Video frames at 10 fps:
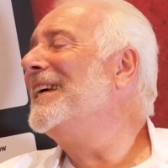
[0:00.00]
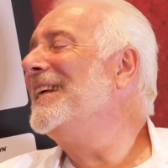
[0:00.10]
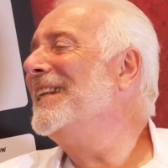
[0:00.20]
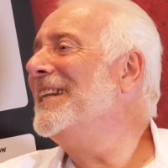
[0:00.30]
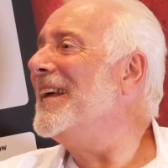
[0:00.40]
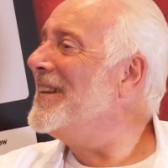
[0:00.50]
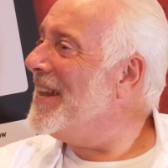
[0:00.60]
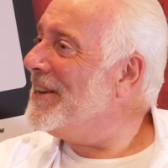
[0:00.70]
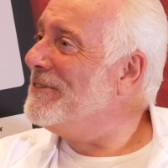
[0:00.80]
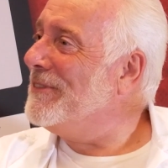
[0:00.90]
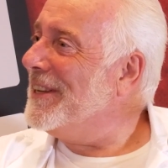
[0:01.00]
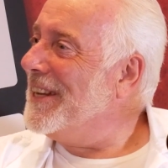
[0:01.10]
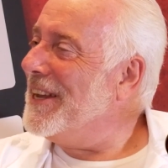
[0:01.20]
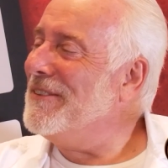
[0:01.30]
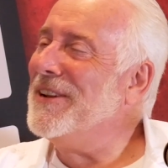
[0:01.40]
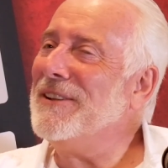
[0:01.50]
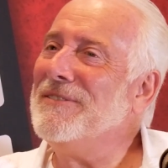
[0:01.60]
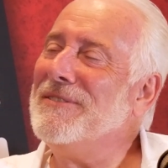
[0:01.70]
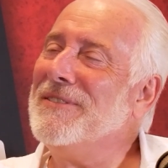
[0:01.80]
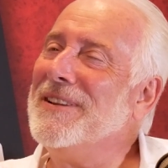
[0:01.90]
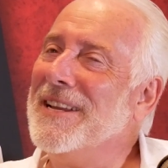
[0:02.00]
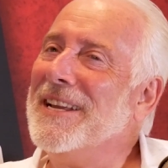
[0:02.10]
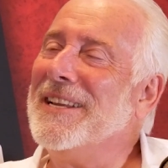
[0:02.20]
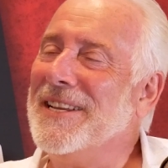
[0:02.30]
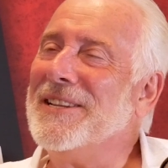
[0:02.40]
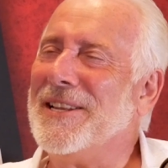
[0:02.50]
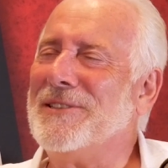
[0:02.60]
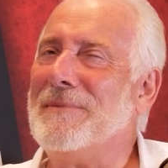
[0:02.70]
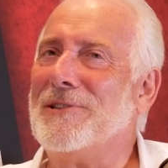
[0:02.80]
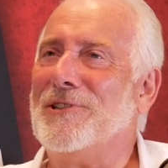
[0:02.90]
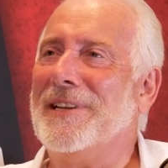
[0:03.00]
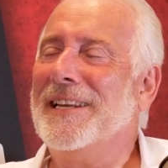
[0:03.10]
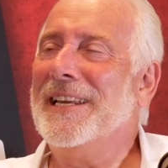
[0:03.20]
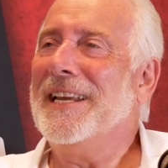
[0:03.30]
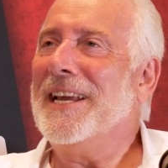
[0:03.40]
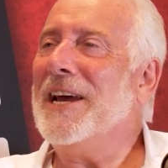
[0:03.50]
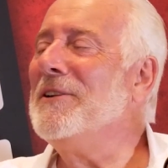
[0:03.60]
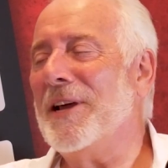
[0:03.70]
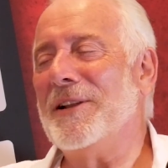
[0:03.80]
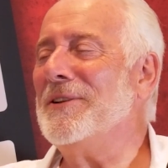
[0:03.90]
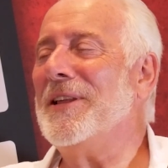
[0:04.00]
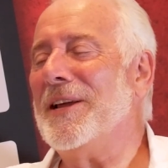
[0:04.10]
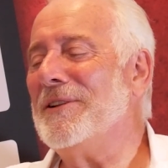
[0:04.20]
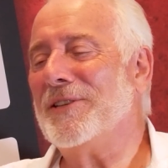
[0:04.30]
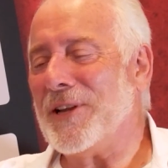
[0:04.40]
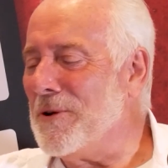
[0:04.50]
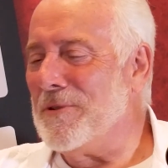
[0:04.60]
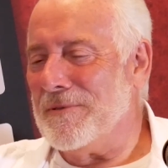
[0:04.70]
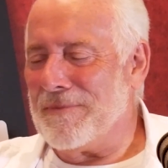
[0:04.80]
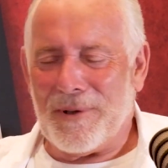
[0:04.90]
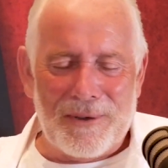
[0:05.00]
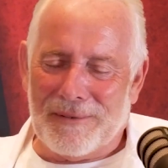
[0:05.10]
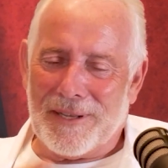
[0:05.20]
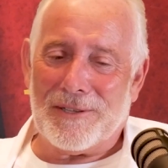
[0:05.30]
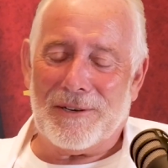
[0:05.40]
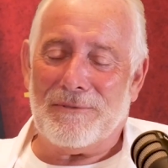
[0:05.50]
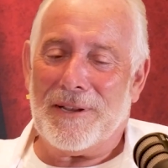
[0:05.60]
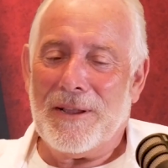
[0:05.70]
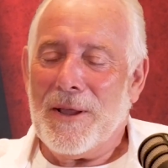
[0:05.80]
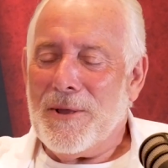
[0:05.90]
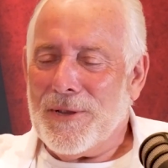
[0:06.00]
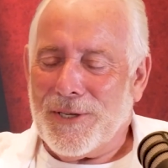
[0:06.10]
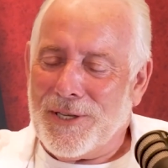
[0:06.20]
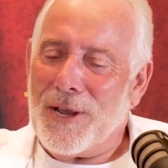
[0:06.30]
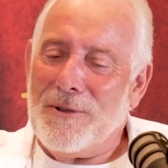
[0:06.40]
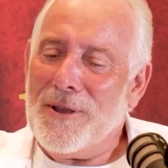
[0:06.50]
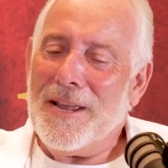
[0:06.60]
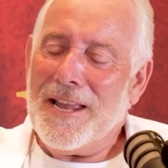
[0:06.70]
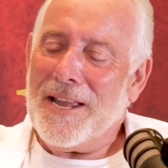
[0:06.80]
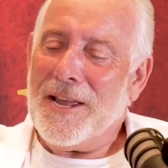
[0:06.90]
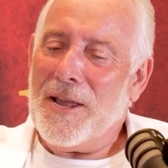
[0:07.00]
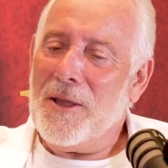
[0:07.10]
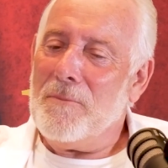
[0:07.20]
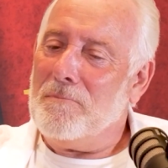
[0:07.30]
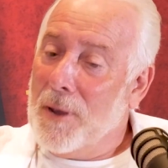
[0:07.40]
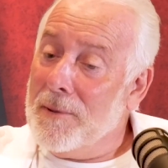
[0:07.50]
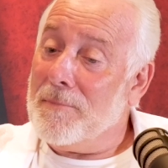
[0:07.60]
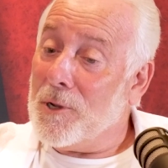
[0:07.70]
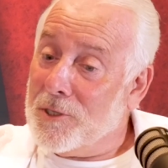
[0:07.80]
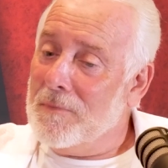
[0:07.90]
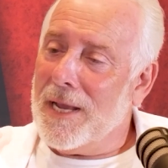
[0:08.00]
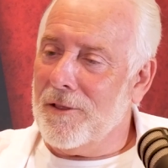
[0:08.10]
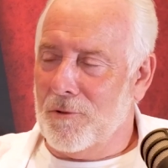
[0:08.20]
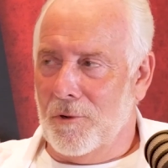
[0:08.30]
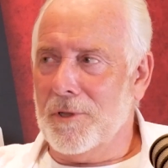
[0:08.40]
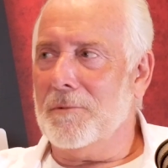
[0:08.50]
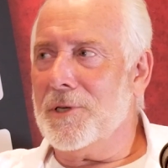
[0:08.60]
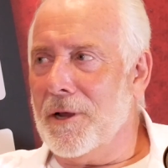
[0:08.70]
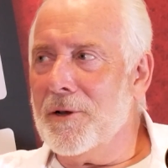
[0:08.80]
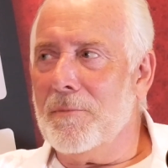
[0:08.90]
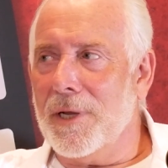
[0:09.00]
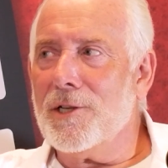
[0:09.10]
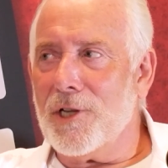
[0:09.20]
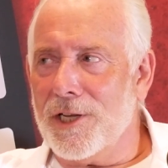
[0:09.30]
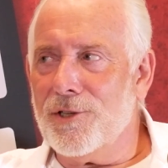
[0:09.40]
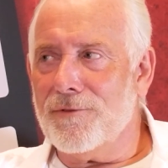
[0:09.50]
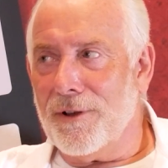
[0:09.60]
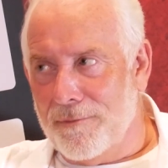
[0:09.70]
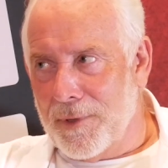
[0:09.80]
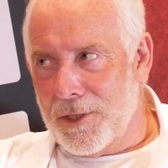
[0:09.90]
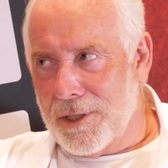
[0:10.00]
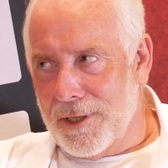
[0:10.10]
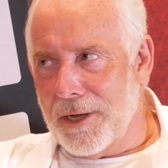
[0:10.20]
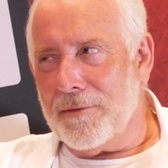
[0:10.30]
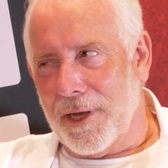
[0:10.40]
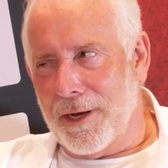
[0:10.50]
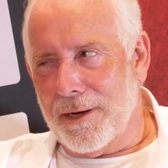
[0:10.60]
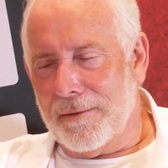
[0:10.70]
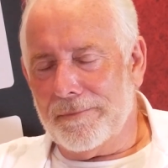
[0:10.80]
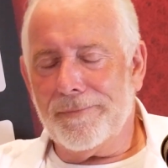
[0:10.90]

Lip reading: Isn't that lovely? I mean, that's smashing. And so, that's lovely. So, Birmingham Post and Mail thought there was going to be a change of government, I think.